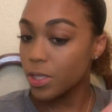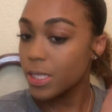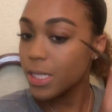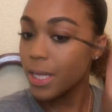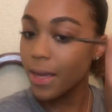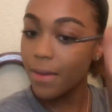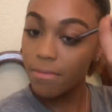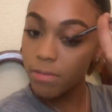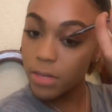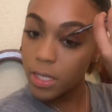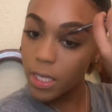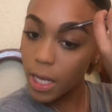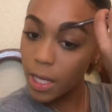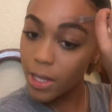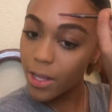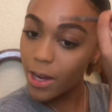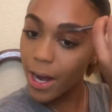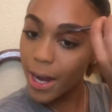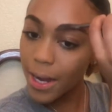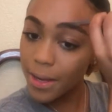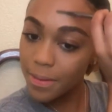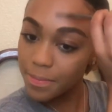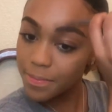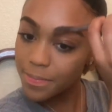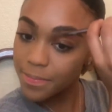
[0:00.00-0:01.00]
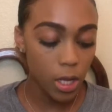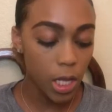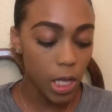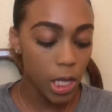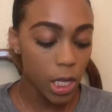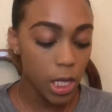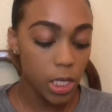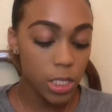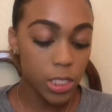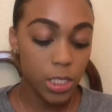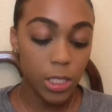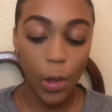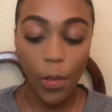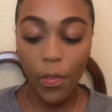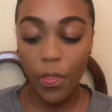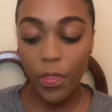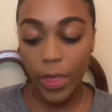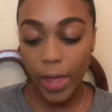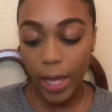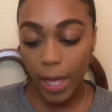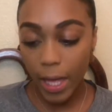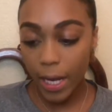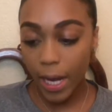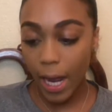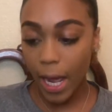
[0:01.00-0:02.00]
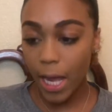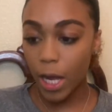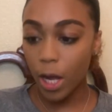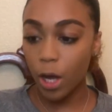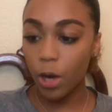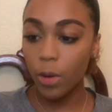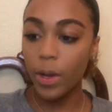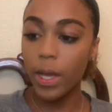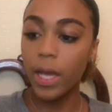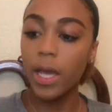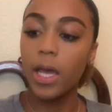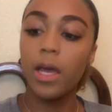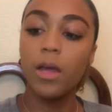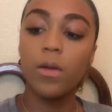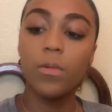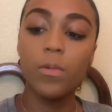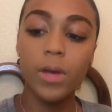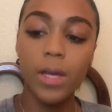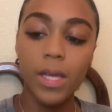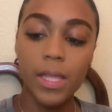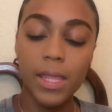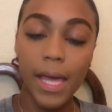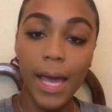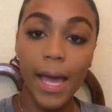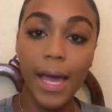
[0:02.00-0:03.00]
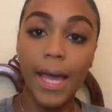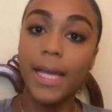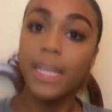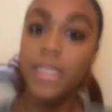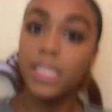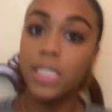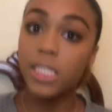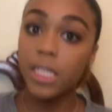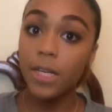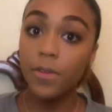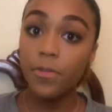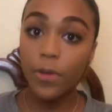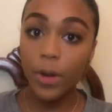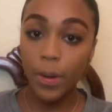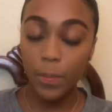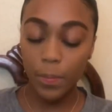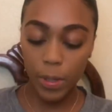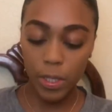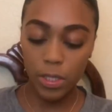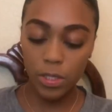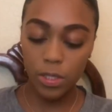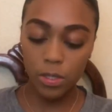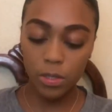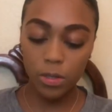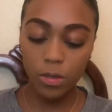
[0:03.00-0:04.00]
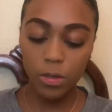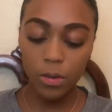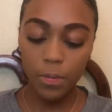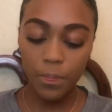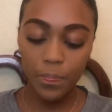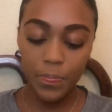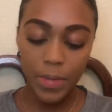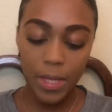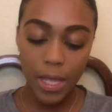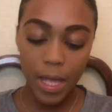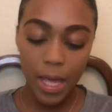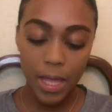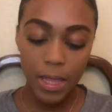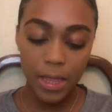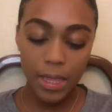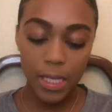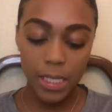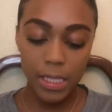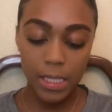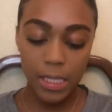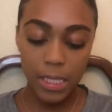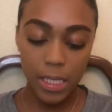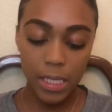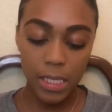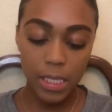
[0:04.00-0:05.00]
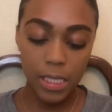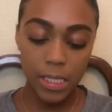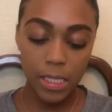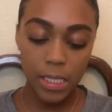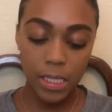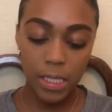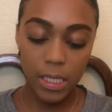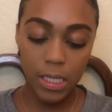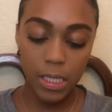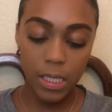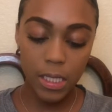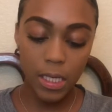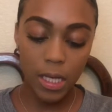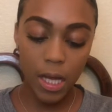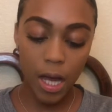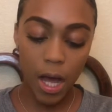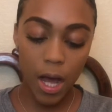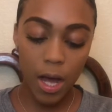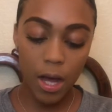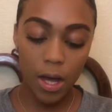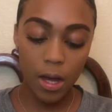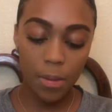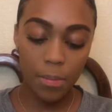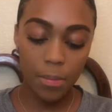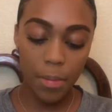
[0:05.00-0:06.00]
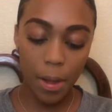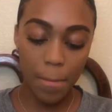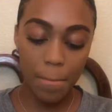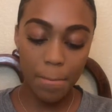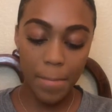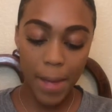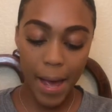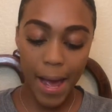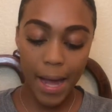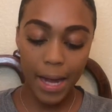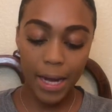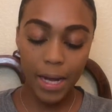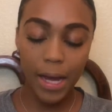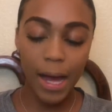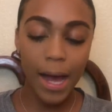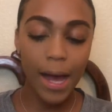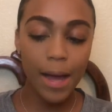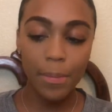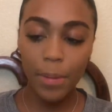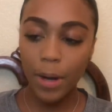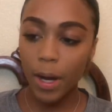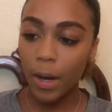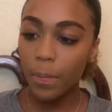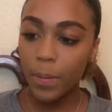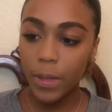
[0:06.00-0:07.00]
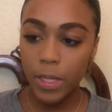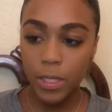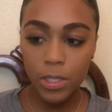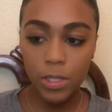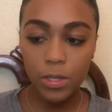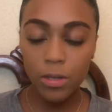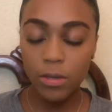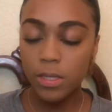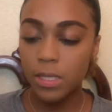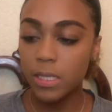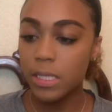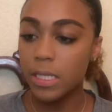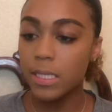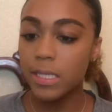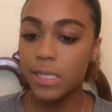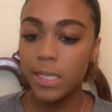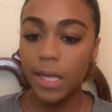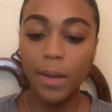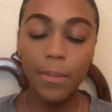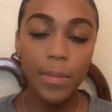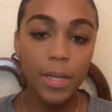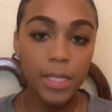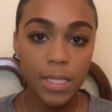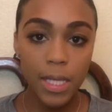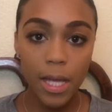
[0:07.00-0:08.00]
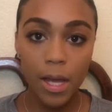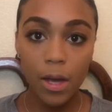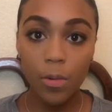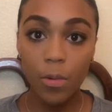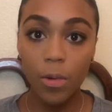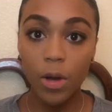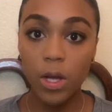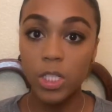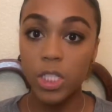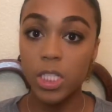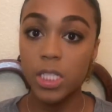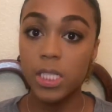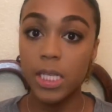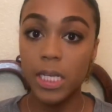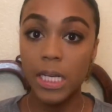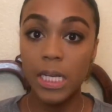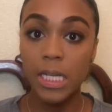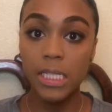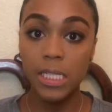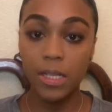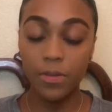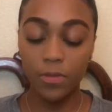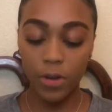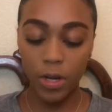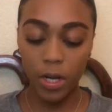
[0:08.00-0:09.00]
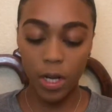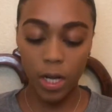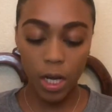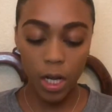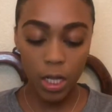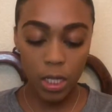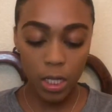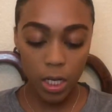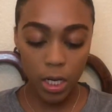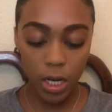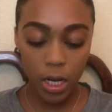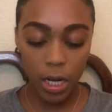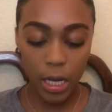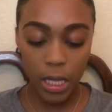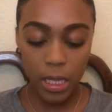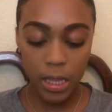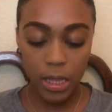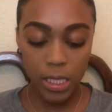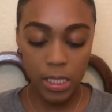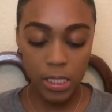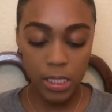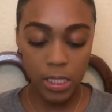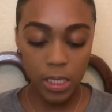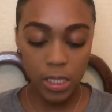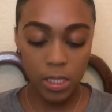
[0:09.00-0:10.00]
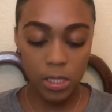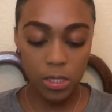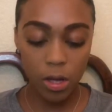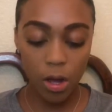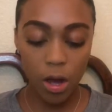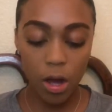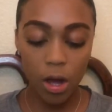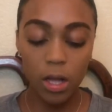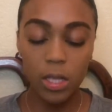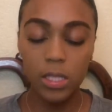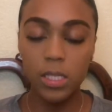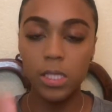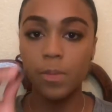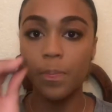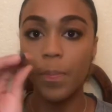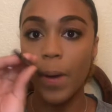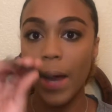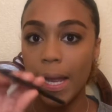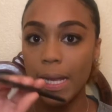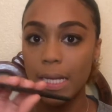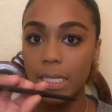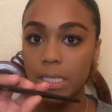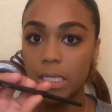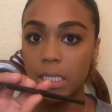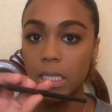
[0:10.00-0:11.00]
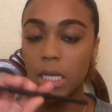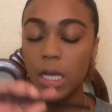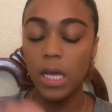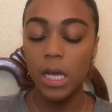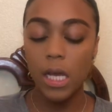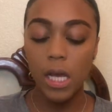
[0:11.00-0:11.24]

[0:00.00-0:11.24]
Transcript: the same for the other eye. So then I go in with a different pencil. This is the MAC Eyebrow Pencil. It's the same exact one, just in a different color, and this is called Spiked.